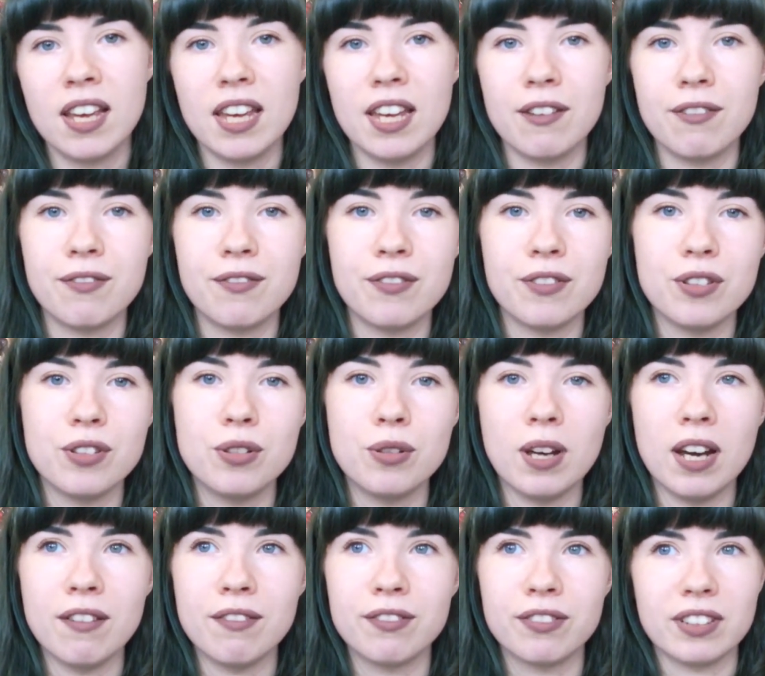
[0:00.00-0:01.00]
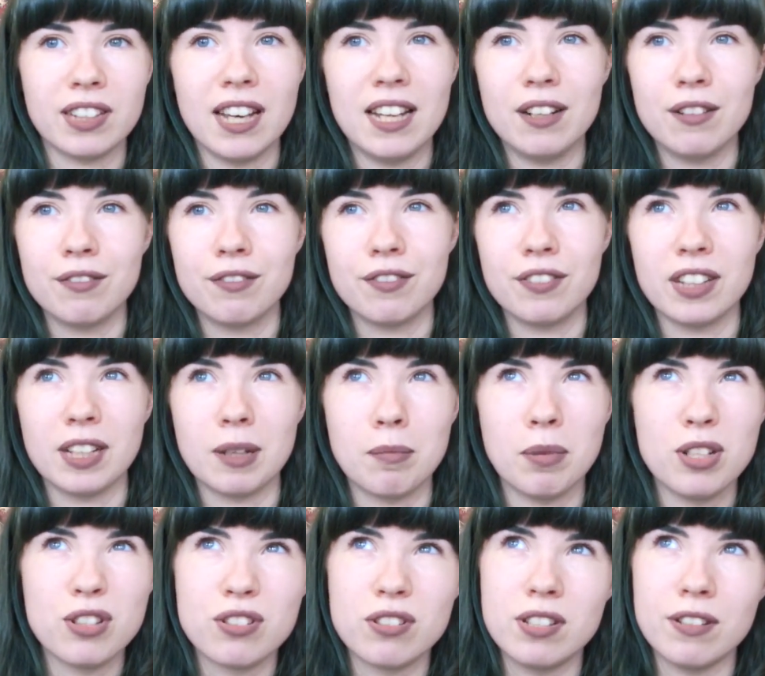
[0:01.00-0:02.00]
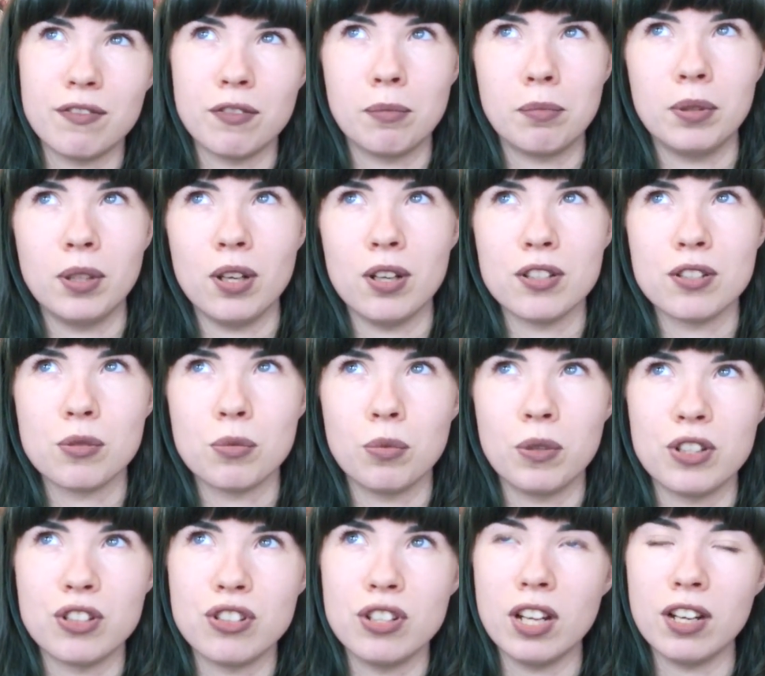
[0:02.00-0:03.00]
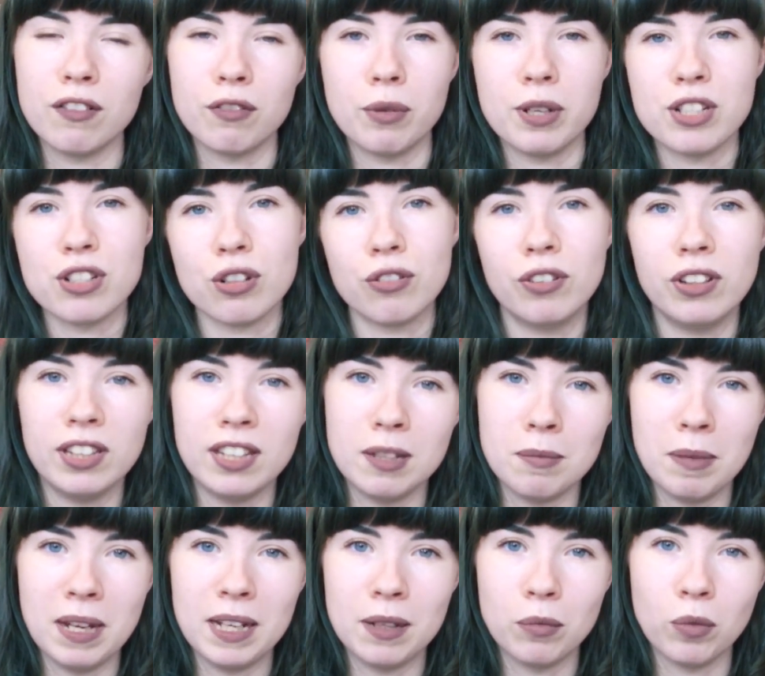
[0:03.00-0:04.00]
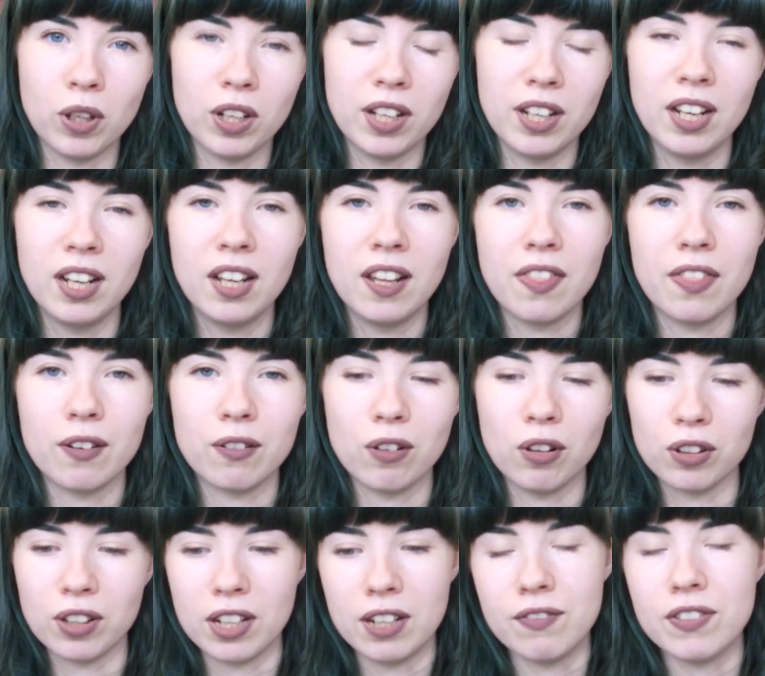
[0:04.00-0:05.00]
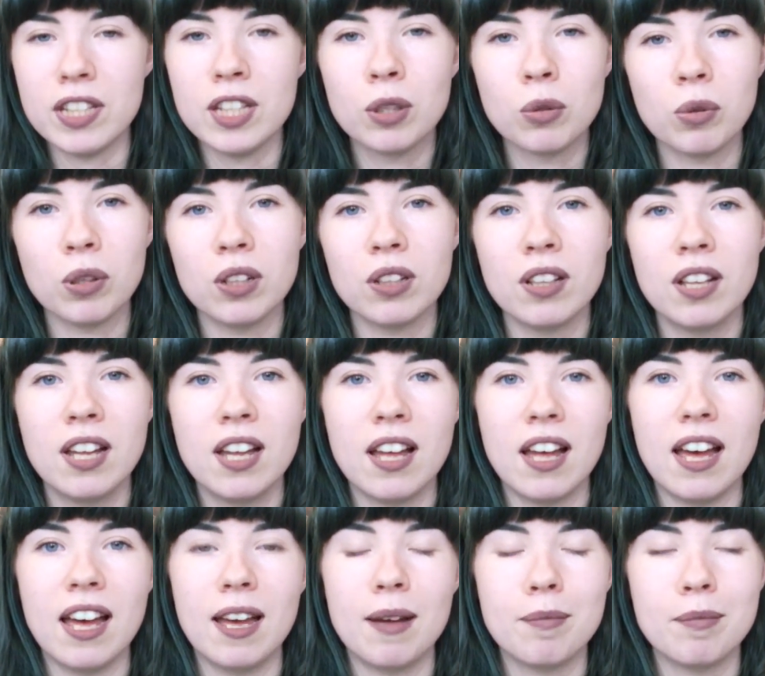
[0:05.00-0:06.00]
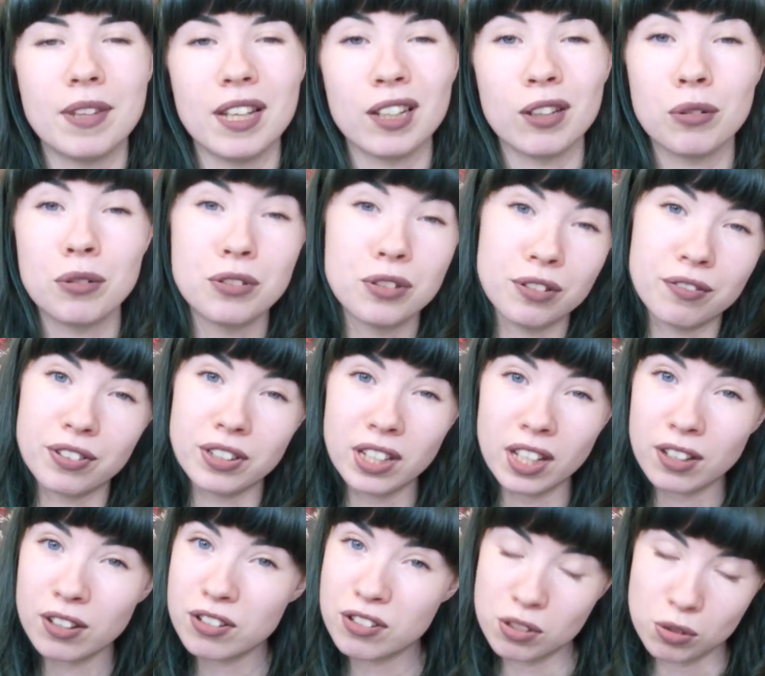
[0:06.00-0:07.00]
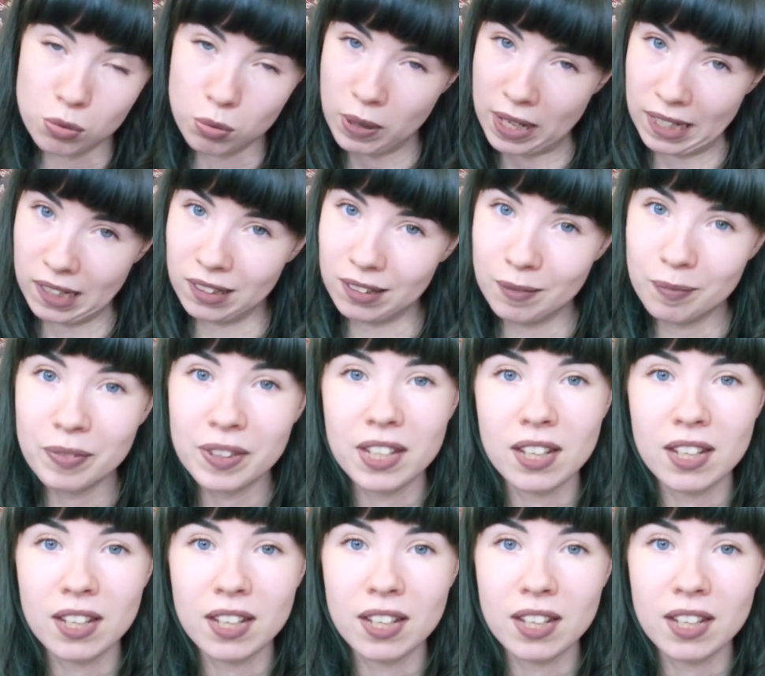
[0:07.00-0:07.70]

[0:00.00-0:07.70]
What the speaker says: If you have kind of like a bunch of different plots, which none of which are really the main one, they're all kind of equal, then go and do it for the others as well.